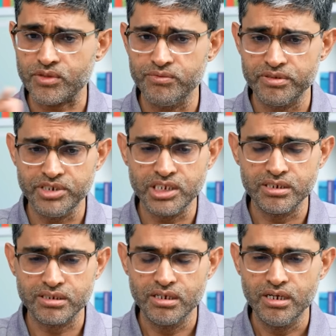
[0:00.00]
of a
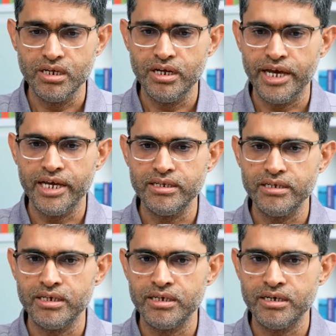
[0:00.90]
business.
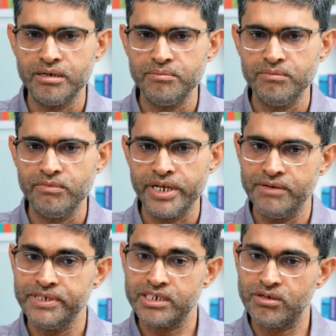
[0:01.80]
And uh, when I
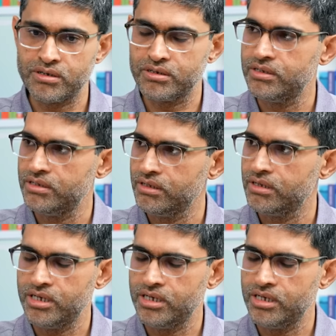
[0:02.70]
was at Oracle,